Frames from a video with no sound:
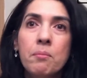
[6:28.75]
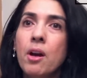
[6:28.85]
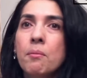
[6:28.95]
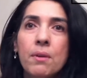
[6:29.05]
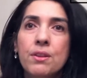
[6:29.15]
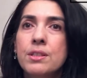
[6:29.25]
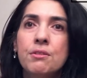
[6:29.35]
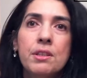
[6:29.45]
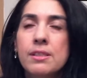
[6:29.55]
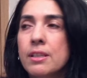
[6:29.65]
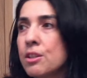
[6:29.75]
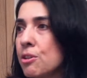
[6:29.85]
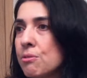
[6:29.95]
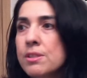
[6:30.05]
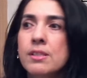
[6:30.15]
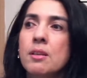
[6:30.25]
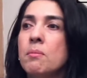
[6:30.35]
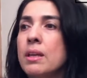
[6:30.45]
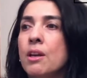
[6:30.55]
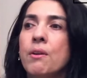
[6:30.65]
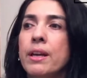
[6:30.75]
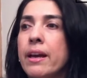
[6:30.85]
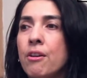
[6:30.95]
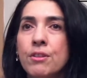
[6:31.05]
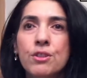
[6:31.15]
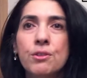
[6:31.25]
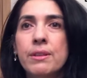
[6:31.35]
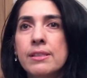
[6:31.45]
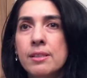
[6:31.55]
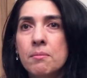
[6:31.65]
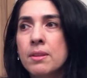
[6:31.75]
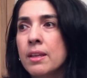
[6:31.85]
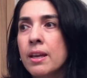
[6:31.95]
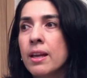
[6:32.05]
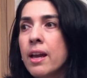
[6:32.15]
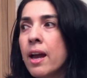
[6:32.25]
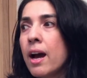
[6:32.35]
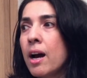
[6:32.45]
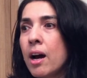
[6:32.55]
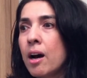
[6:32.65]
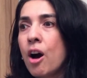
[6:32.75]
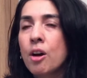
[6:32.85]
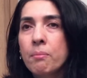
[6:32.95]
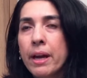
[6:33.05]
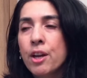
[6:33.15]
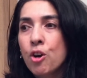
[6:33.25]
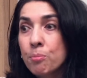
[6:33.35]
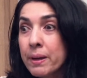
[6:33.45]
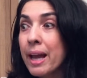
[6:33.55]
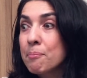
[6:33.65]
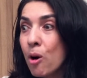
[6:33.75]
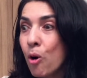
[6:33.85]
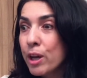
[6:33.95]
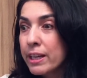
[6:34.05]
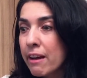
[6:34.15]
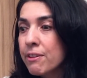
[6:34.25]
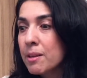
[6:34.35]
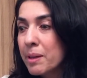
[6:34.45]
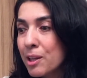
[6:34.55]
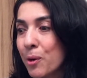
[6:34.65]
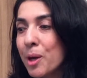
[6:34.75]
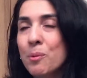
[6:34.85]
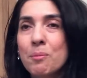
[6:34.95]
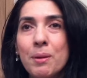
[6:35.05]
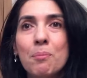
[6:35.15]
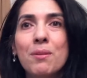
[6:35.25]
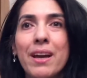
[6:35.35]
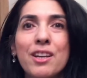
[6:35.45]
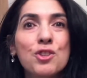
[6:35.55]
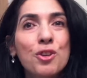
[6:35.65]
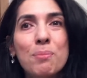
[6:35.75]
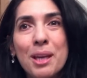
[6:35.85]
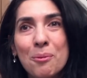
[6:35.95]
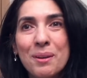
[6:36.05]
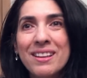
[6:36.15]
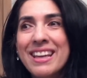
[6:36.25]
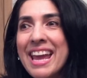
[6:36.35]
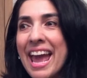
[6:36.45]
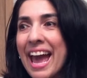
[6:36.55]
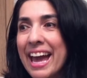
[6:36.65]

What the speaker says: I'm not Mother Teresa. You don't see me going out and doing something on my own, but I'm inevitably going with people I enjoy being with.